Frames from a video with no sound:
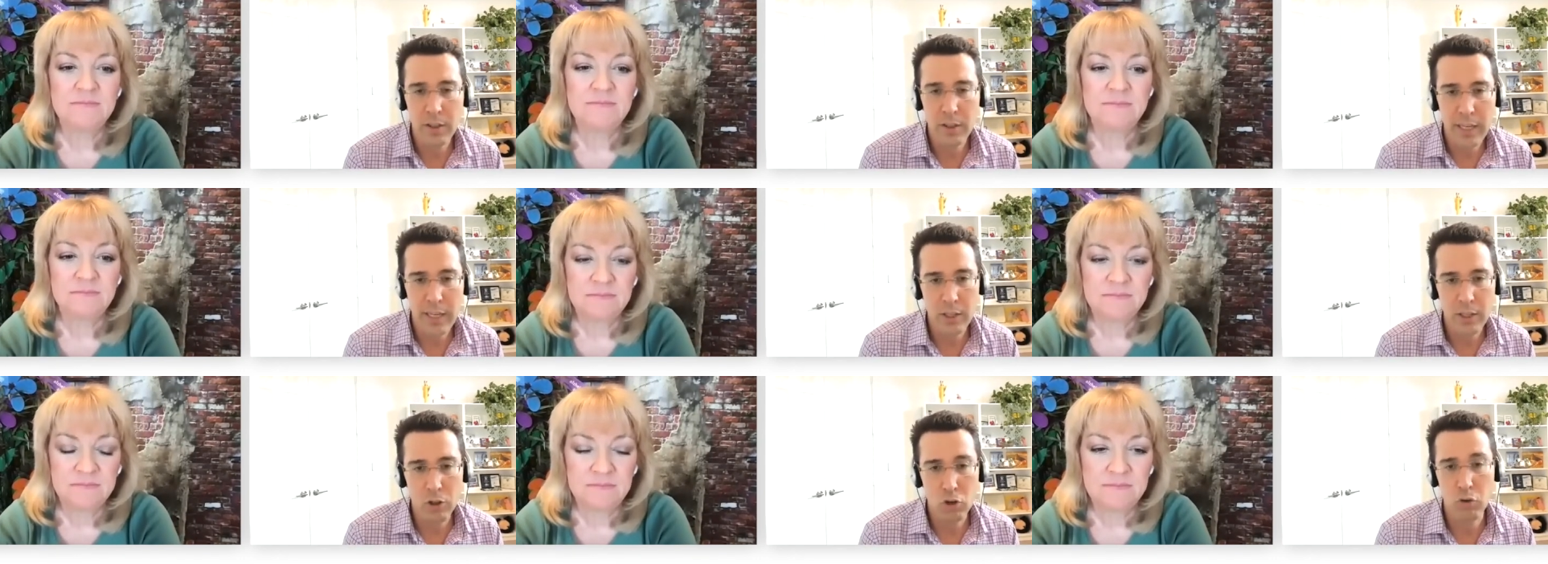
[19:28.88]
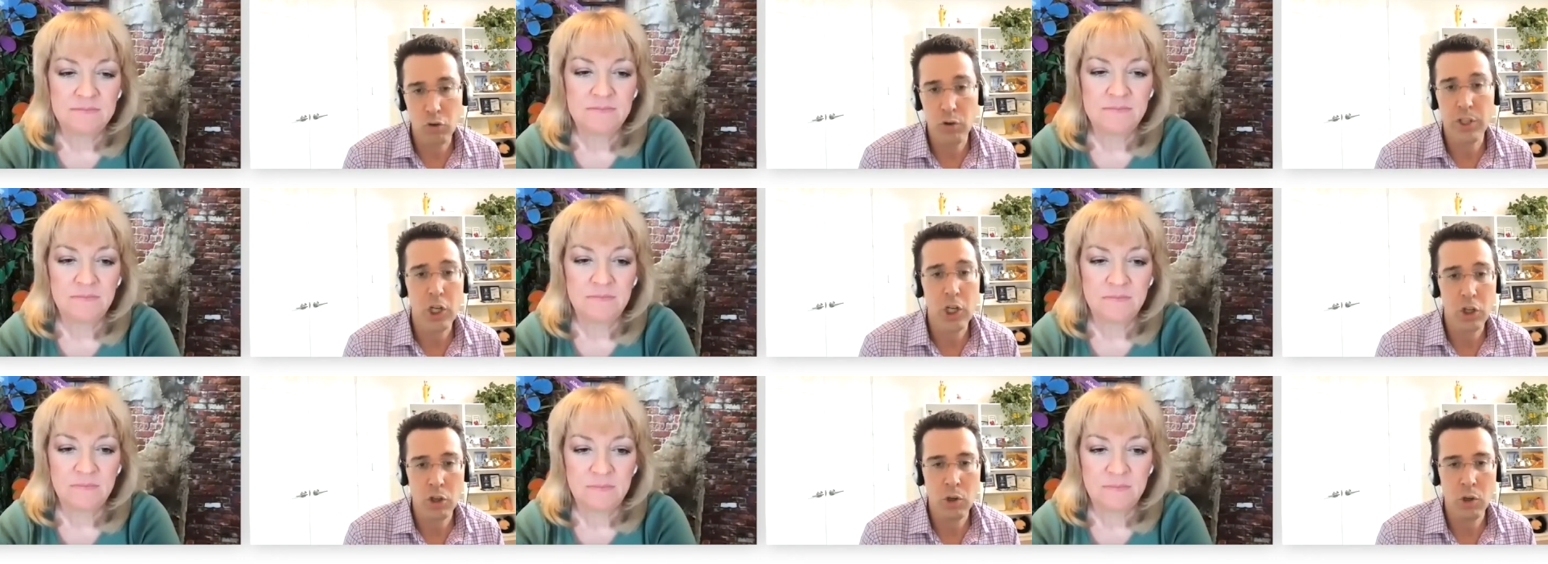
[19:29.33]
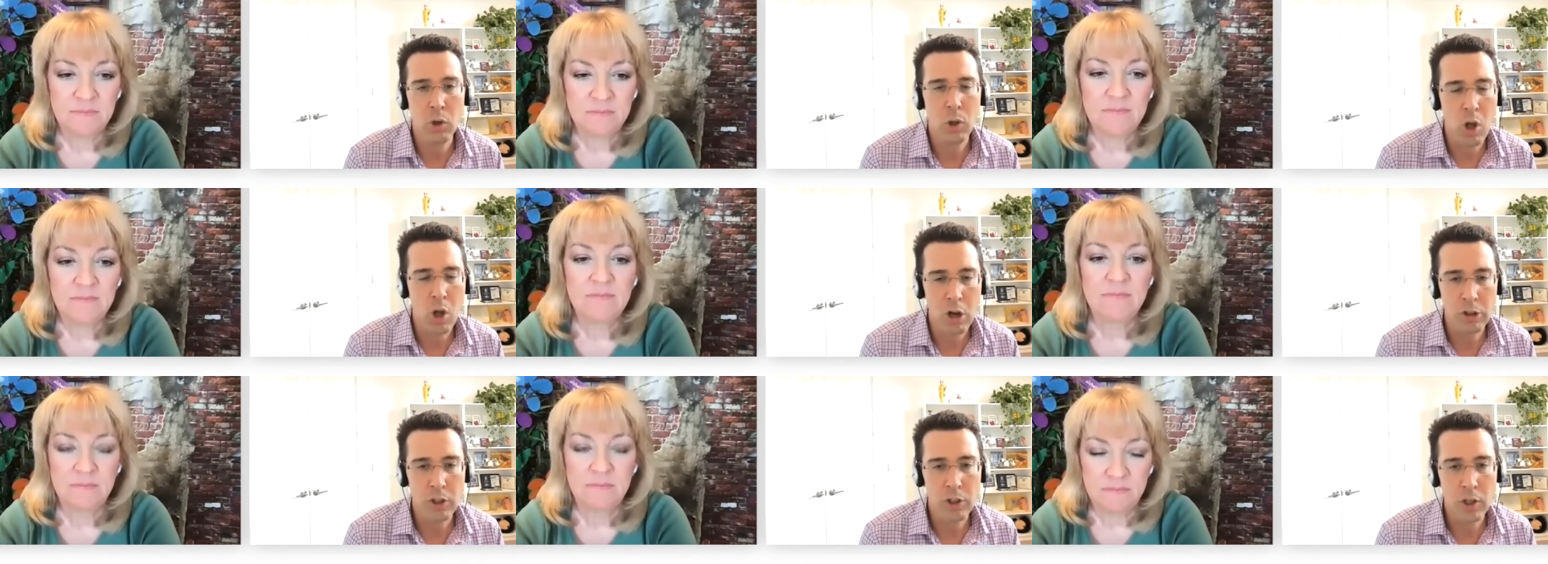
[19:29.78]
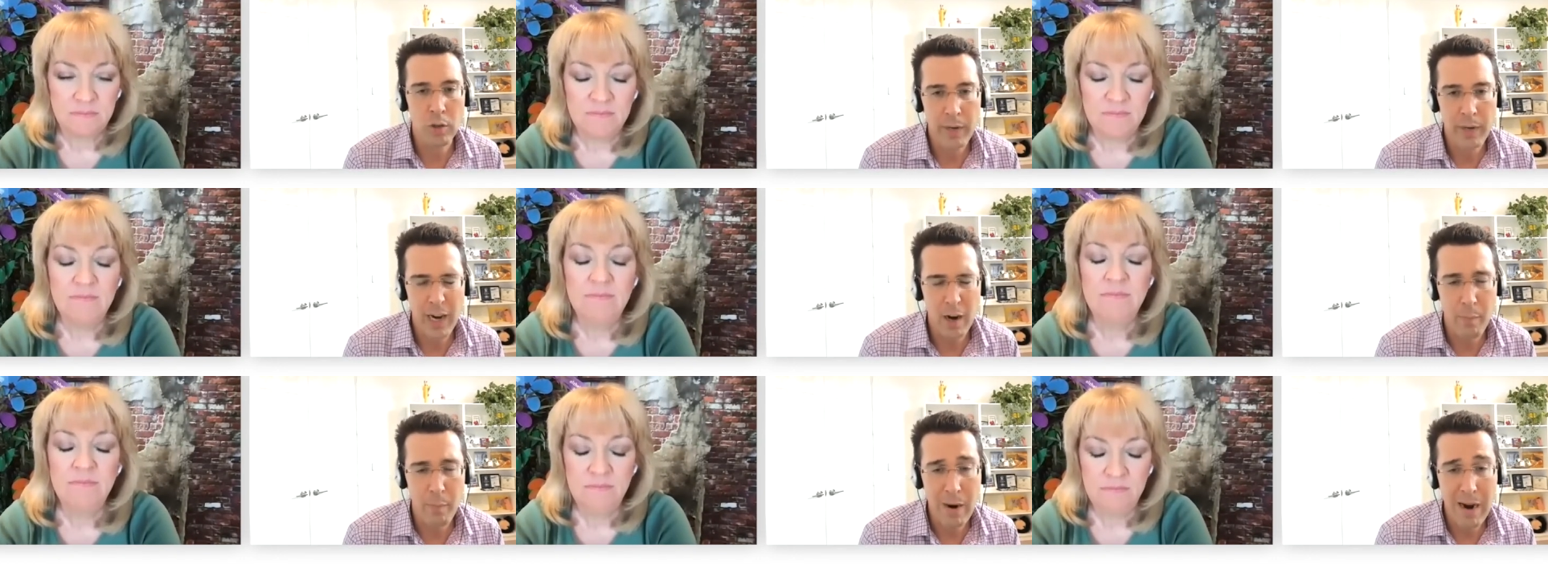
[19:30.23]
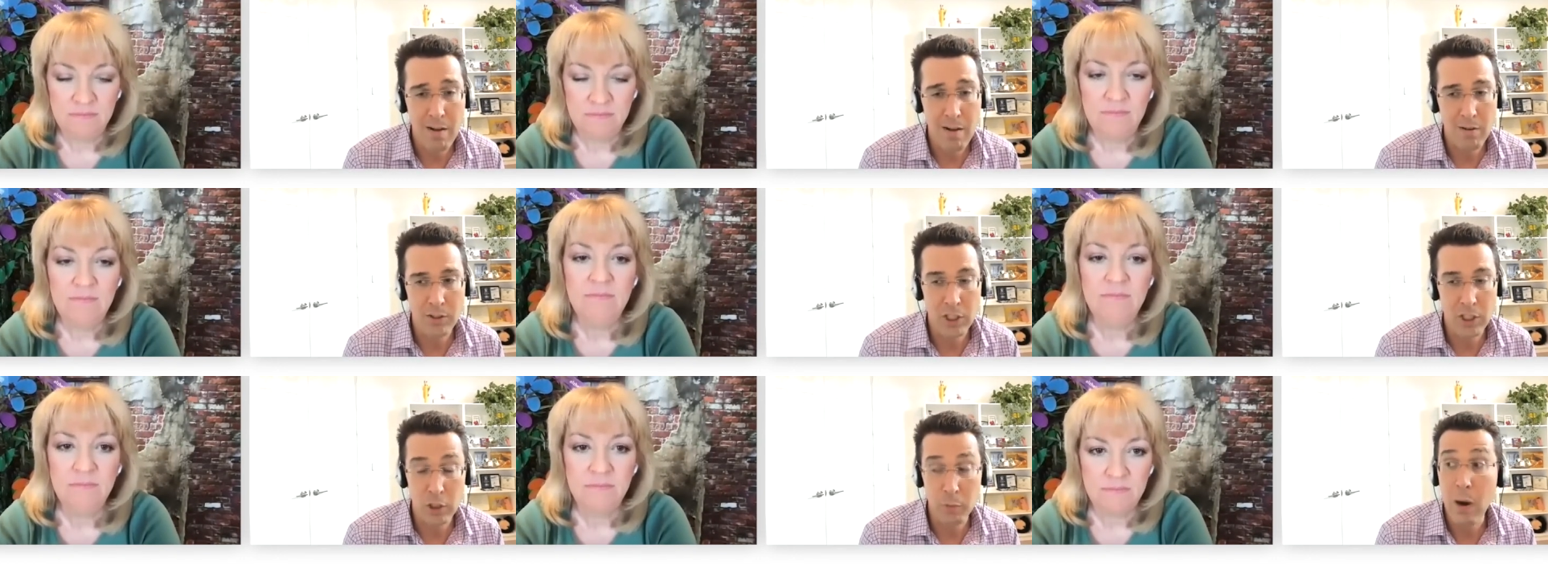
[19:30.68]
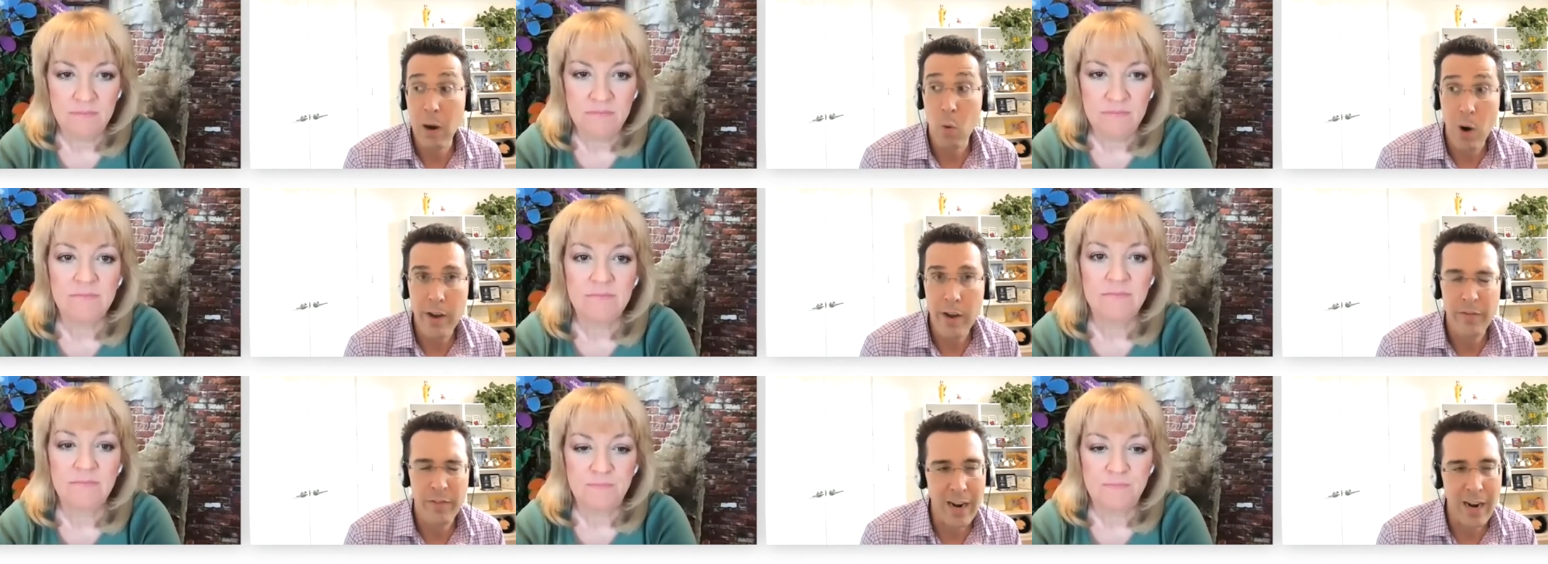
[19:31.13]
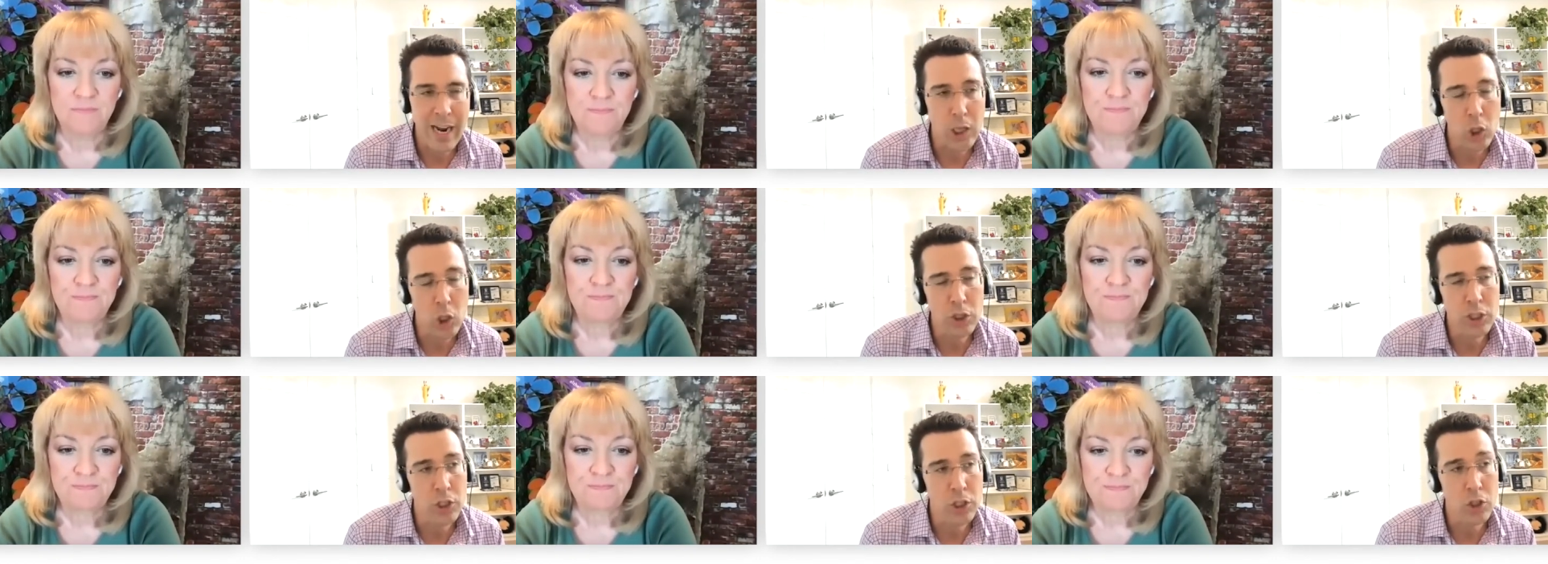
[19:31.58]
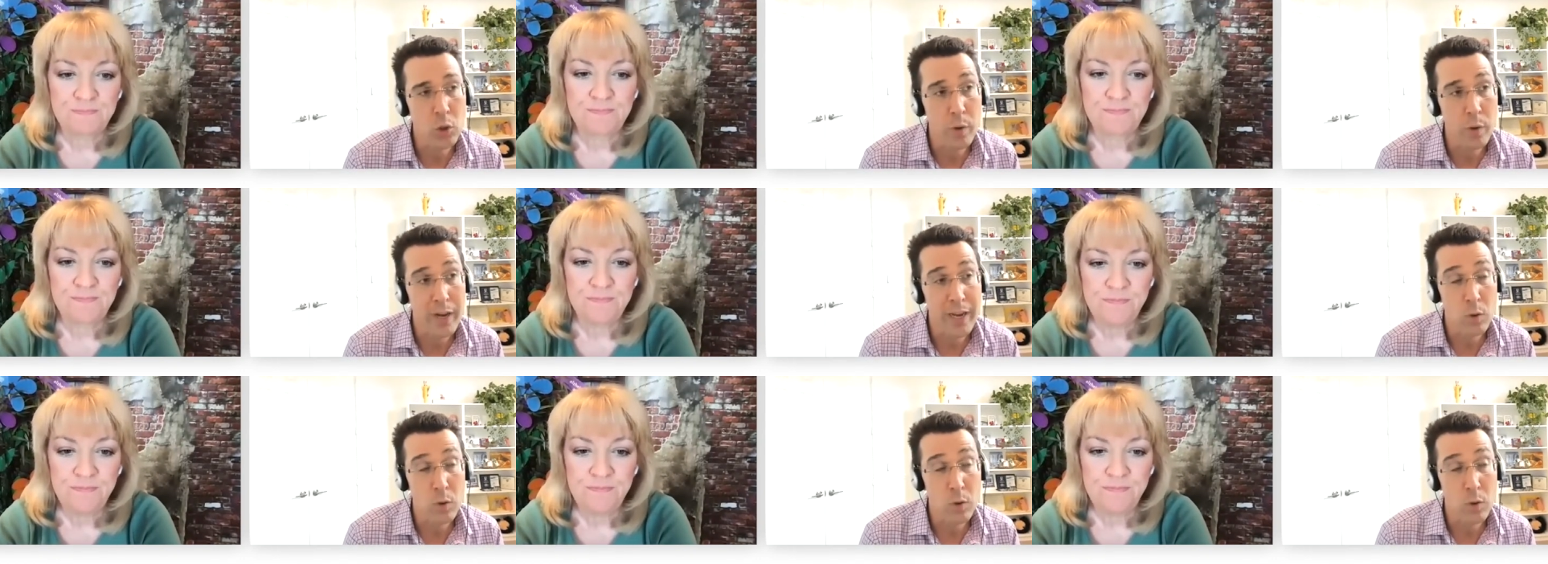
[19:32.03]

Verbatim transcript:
Speaker 1: these traditional long-term care policies. My wife and I looked into it,